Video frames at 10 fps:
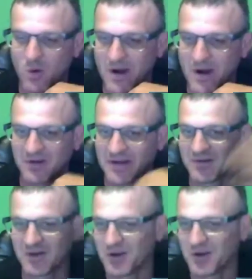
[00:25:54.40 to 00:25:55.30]
even though
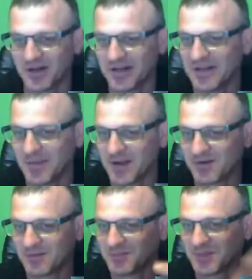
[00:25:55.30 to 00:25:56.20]
you didn't email
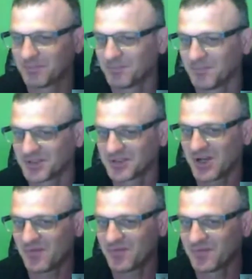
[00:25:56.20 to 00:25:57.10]
them
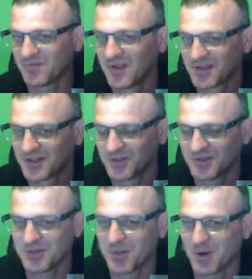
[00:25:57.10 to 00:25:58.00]
yourself. As soon as you
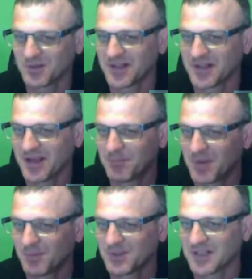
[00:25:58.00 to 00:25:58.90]
post that and
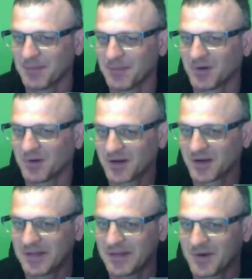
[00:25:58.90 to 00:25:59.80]
publish that blog, an
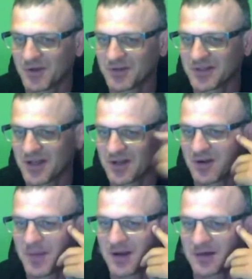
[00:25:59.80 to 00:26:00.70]
email goes out automatically.